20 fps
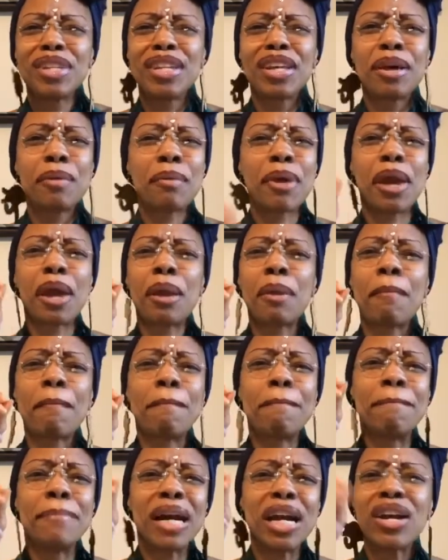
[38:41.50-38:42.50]

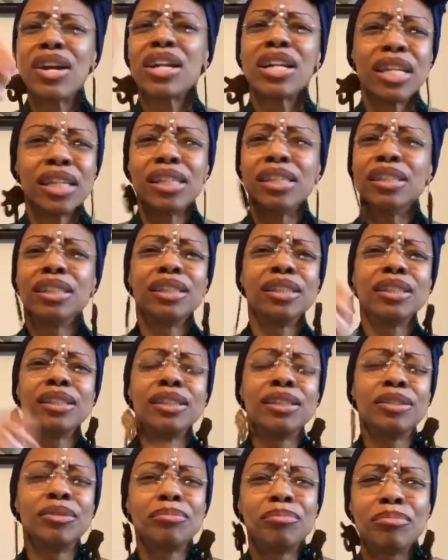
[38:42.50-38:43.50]
and burn it.
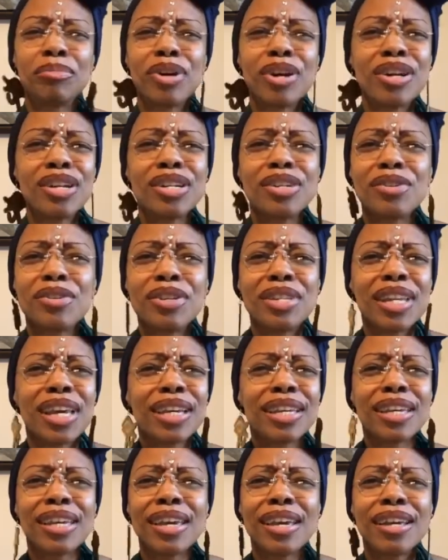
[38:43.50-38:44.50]
Burn it on
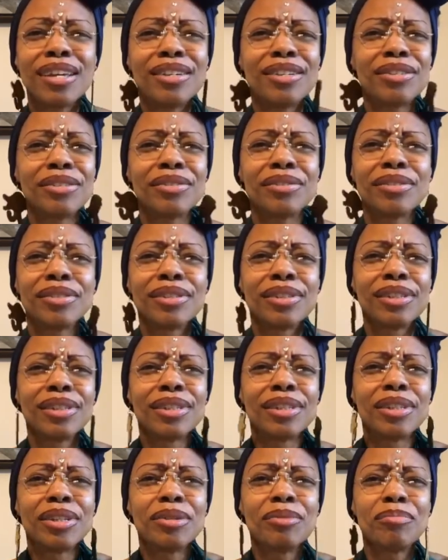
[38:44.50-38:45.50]
that candle.
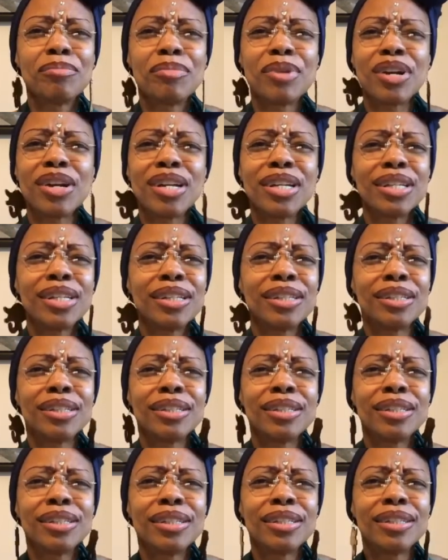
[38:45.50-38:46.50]
Burn it.
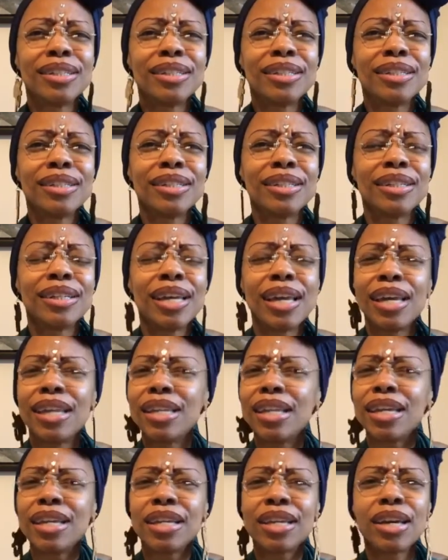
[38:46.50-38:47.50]
And
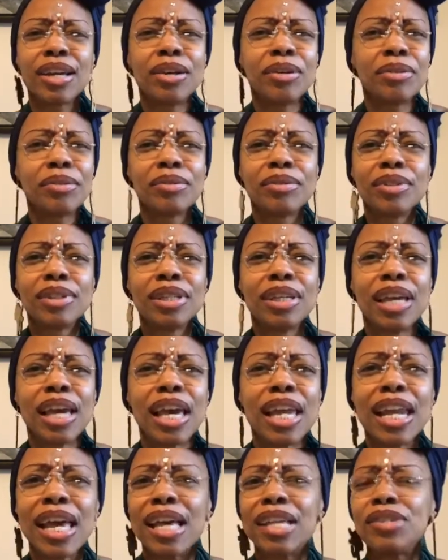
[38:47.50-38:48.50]
let it go.
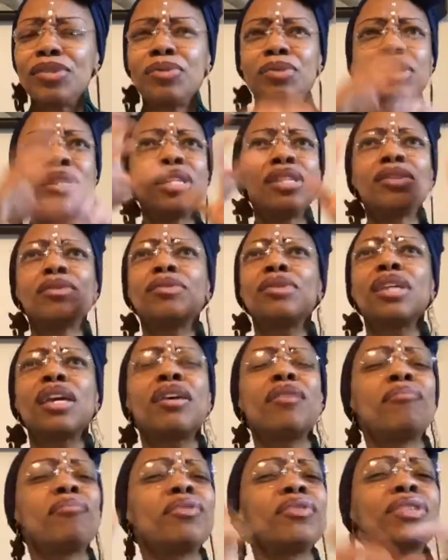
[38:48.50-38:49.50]
And as you see those
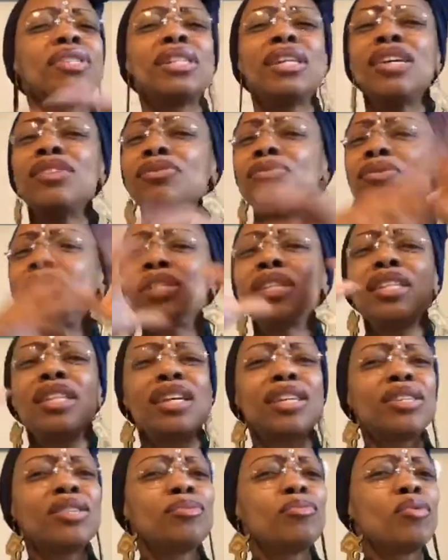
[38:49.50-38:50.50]
embers and as you see
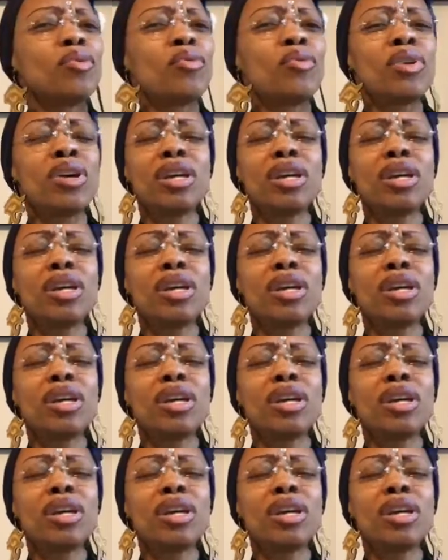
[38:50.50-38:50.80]
that smoke,